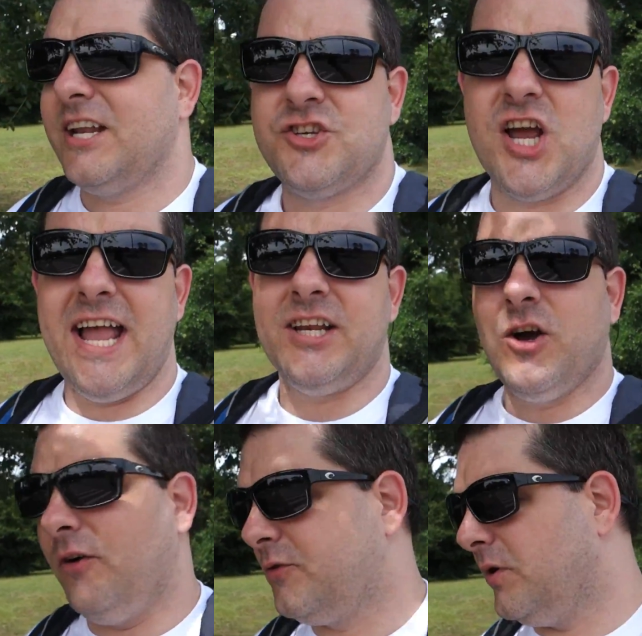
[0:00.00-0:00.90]
got a giant
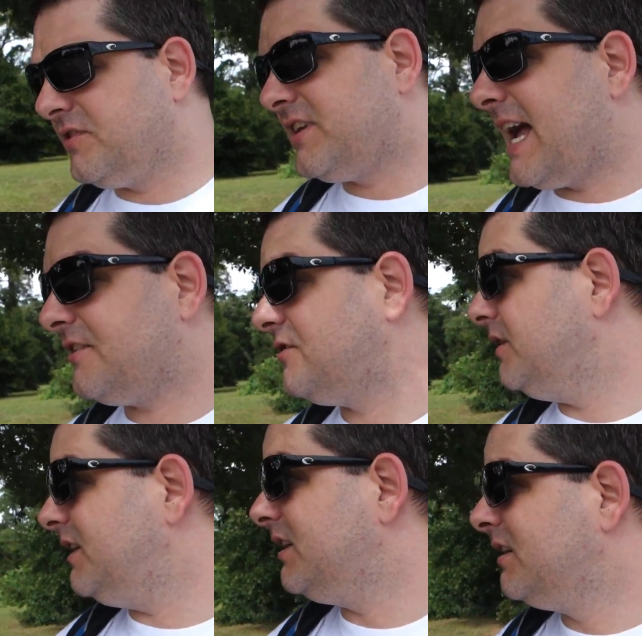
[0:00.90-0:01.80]
golf course attached to
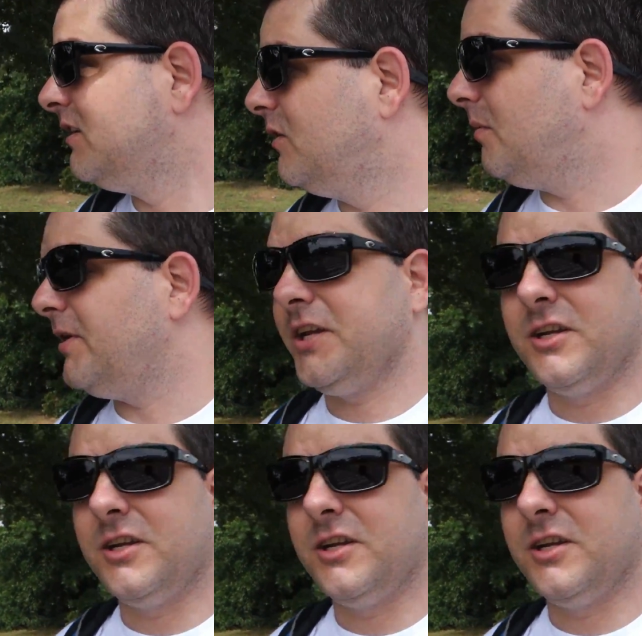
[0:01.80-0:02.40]
it. Pretty